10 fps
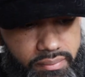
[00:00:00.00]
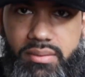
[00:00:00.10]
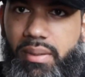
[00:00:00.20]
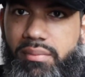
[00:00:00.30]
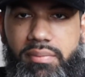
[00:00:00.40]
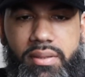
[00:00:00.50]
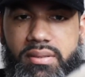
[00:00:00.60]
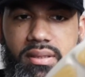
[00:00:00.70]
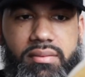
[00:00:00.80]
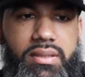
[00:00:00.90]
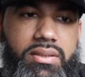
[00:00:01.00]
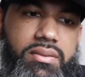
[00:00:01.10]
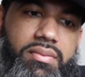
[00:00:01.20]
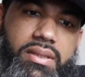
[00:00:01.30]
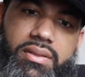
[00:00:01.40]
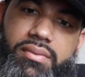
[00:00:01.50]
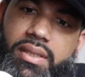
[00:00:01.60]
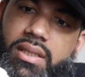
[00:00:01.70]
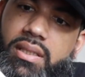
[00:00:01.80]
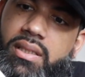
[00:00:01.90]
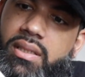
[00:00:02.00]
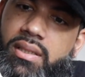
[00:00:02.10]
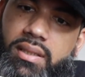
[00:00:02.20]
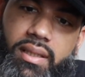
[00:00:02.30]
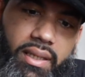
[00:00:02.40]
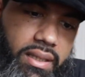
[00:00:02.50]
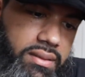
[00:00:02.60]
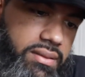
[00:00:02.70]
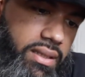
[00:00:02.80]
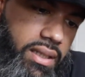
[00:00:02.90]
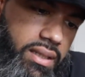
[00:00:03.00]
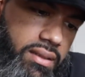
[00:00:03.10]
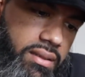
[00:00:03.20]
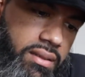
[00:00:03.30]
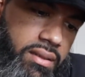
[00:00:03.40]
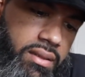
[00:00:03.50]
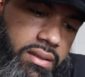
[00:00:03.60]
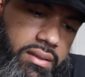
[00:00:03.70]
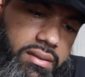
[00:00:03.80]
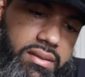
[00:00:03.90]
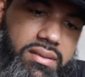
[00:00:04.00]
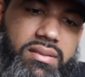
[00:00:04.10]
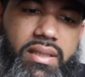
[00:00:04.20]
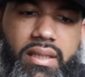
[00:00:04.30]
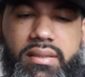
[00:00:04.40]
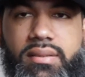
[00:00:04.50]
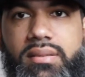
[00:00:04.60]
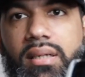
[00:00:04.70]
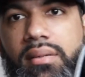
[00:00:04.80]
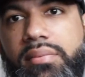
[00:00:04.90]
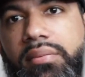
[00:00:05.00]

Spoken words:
It's my first 700 V3. Like I said, this is like a tough,